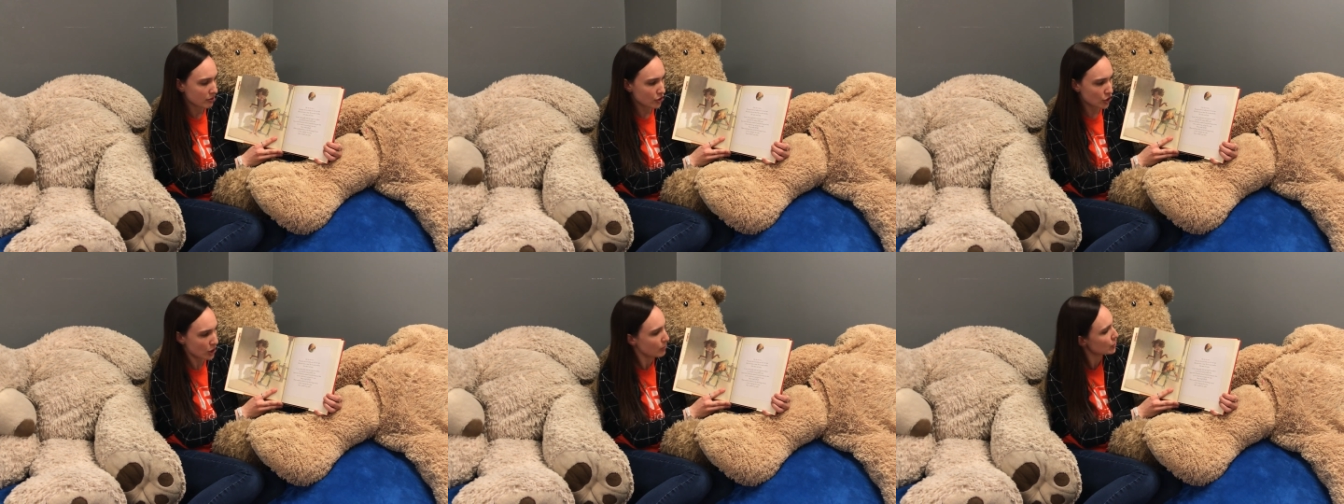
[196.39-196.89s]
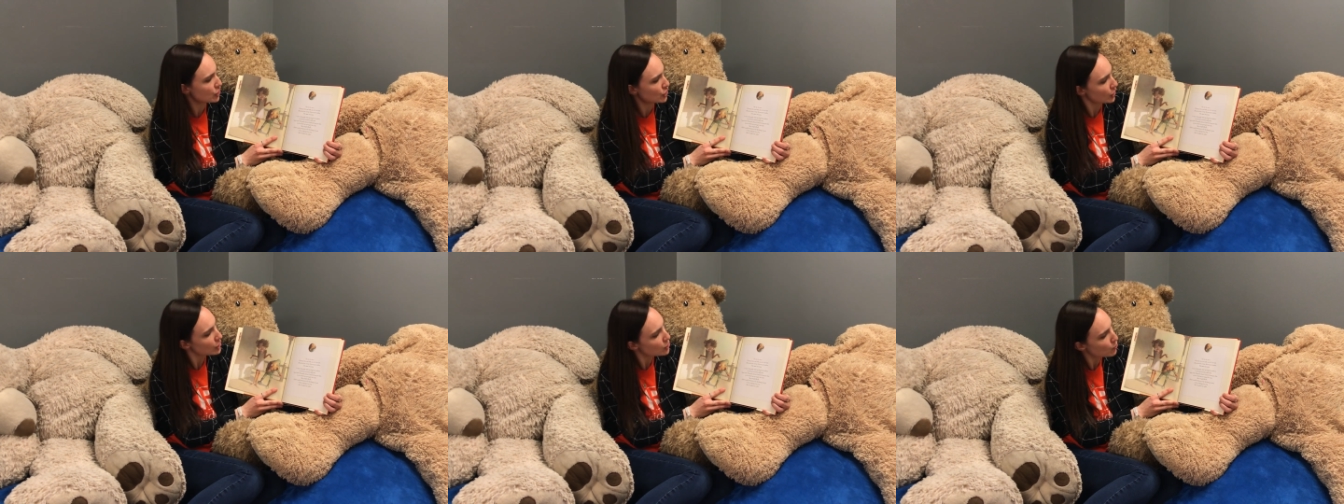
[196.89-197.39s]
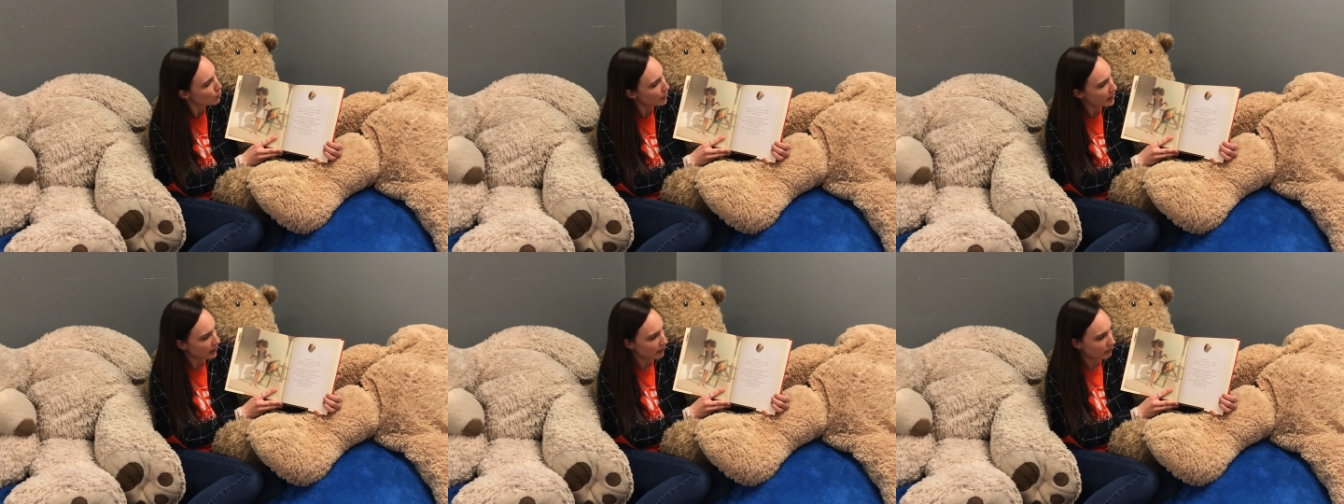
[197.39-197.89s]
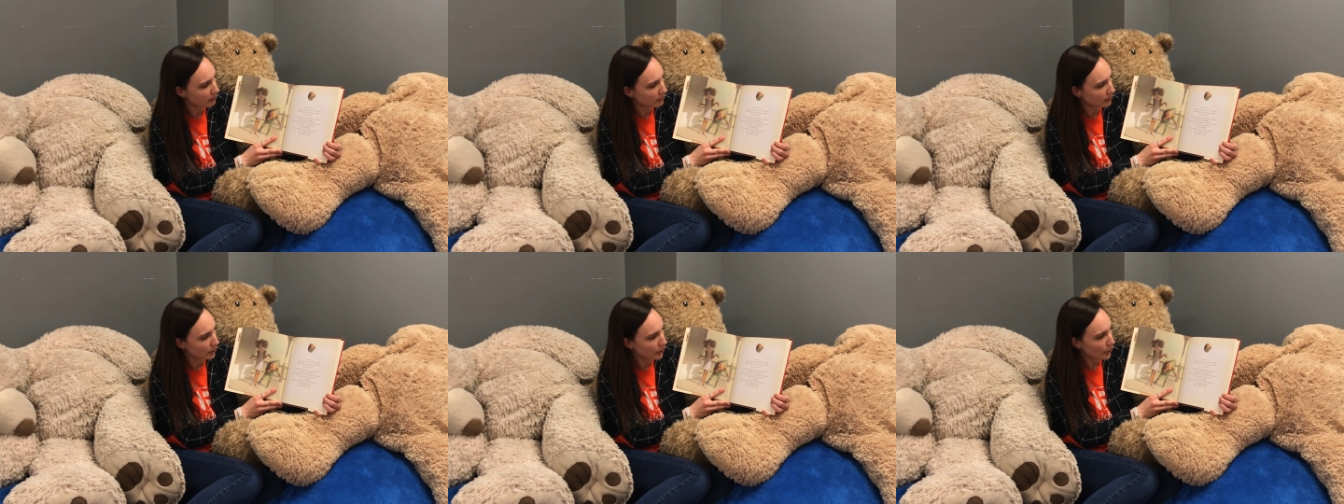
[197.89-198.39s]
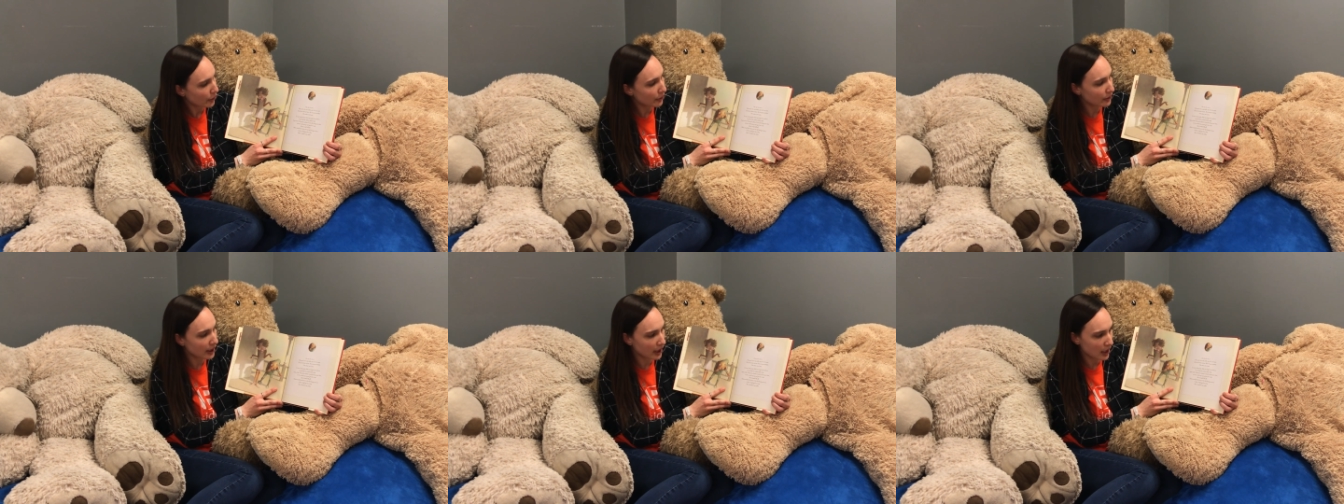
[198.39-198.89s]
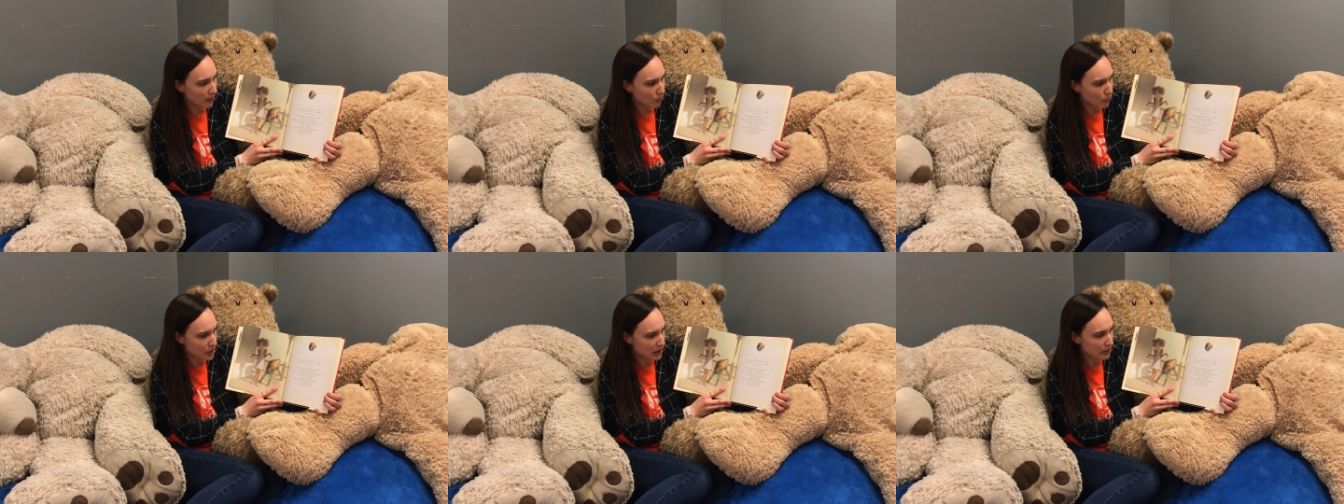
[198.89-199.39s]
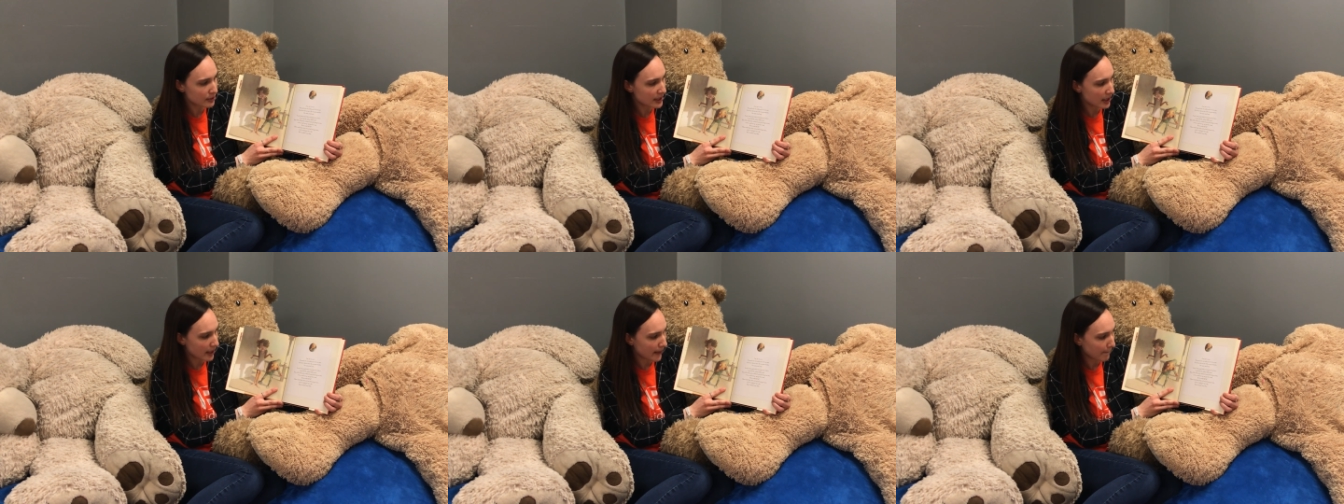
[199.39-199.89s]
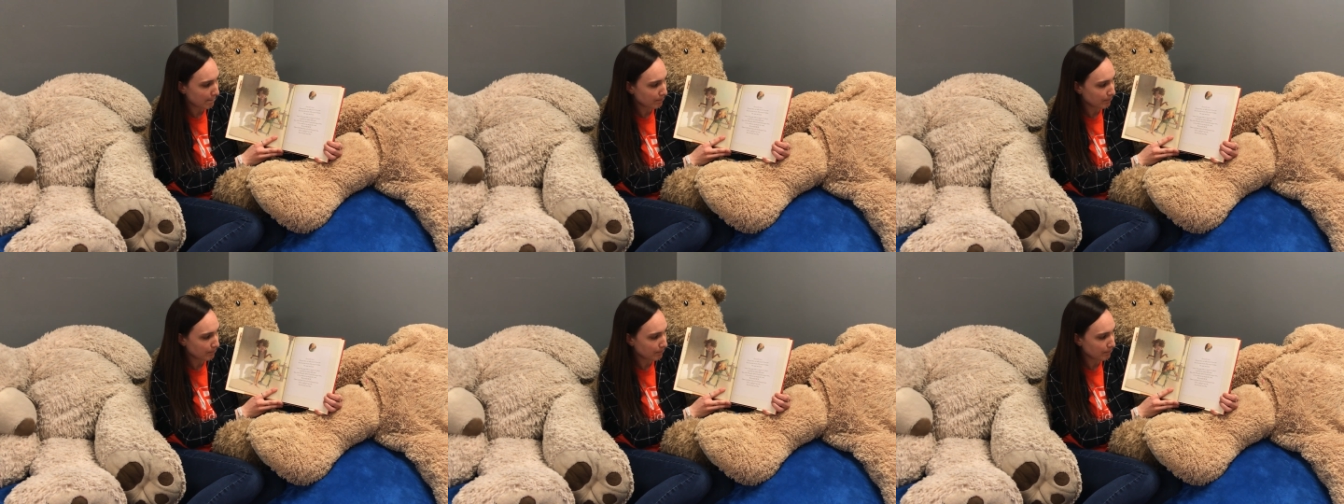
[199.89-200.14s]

She was just wooden. Her name was Lucia.